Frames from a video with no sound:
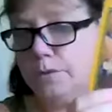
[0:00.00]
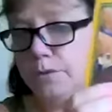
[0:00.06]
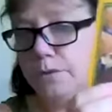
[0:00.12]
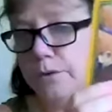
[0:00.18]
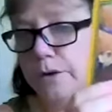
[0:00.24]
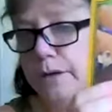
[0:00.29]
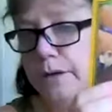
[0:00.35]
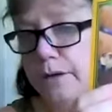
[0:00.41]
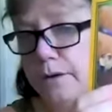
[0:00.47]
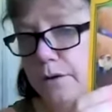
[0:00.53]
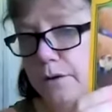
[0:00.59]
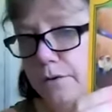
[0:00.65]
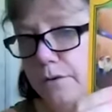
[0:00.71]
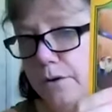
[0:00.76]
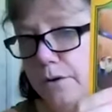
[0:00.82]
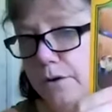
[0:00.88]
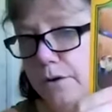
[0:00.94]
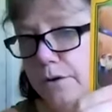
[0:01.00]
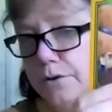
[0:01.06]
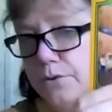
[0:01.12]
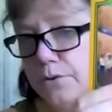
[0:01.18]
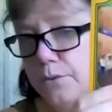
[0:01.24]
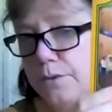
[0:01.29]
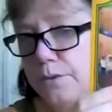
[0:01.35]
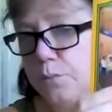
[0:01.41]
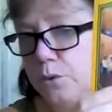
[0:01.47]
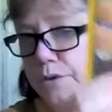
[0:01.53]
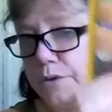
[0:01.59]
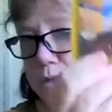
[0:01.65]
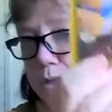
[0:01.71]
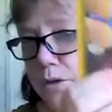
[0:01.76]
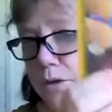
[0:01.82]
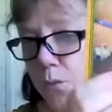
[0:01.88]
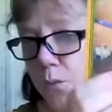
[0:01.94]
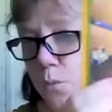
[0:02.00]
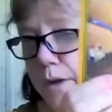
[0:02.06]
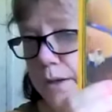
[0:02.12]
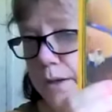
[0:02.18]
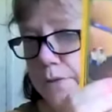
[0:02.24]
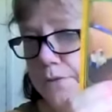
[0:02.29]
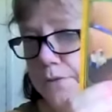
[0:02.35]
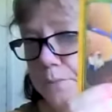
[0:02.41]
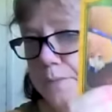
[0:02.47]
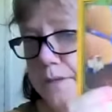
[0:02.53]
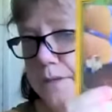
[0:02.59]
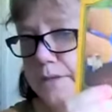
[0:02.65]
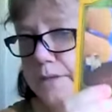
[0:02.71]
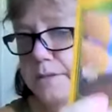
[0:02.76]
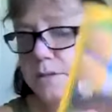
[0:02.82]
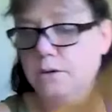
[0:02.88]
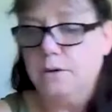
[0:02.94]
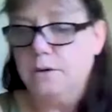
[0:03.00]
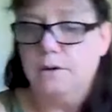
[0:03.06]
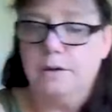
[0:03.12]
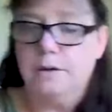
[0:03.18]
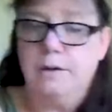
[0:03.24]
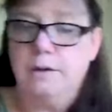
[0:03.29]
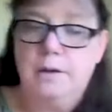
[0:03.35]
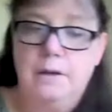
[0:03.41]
over here. So he's pointing away from this card,